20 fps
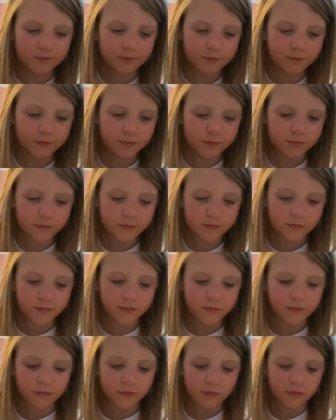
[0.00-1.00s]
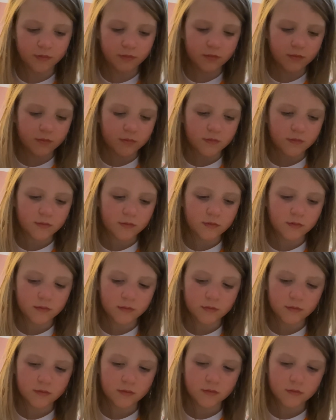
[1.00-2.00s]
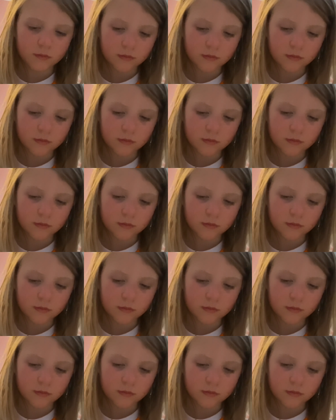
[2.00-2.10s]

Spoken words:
No one is speaking in this clip.